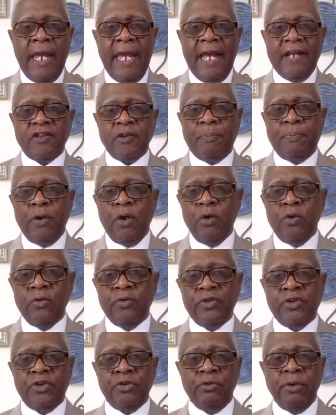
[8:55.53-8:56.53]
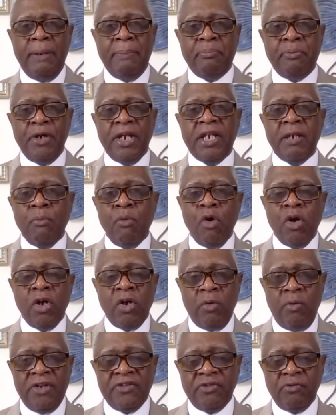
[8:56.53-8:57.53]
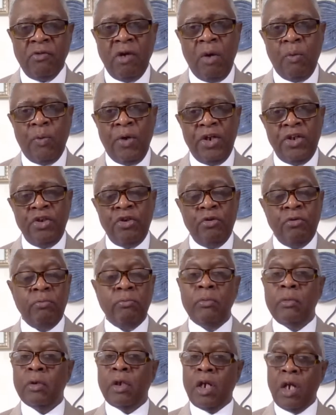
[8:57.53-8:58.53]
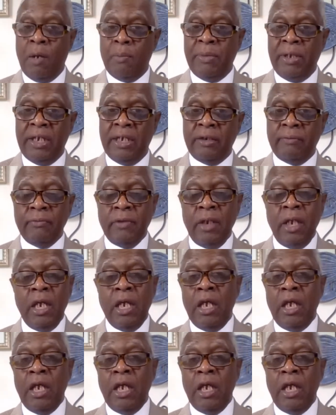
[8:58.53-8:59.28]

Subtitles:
as opposed to a brick and mortar restaurant where you come in.